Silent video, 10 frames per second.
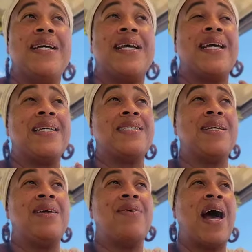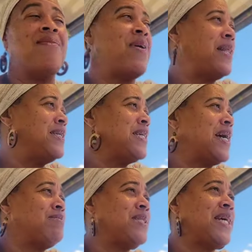It's
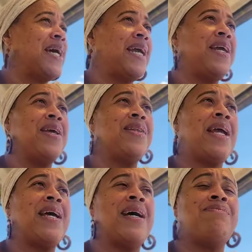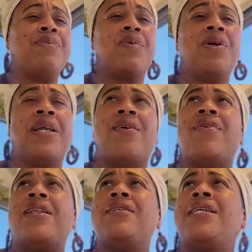Valentine's Day. I'm looking at
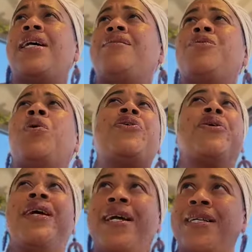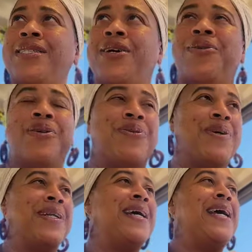Valentine's Wonderland going
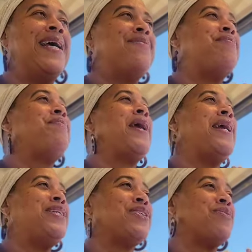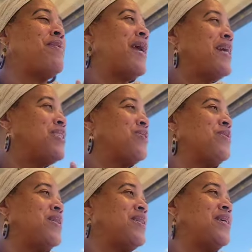on, major
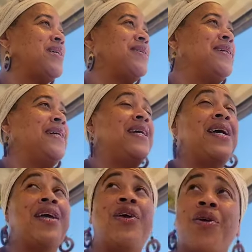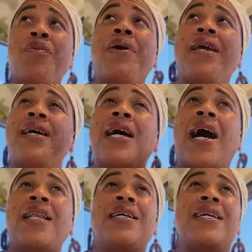with the European
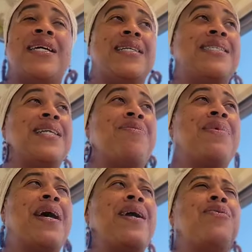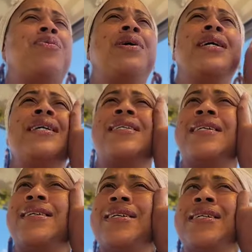holidays, and I'm like, what
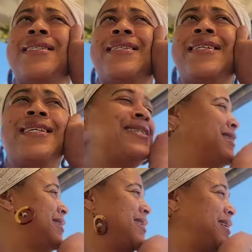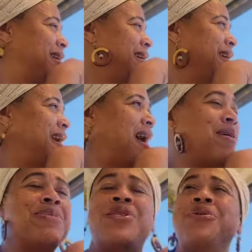is this?
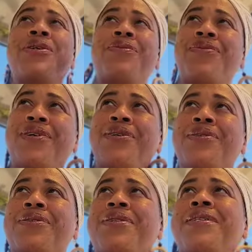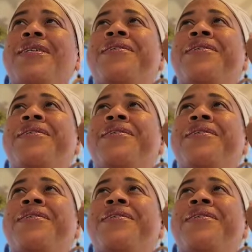I'm so confused.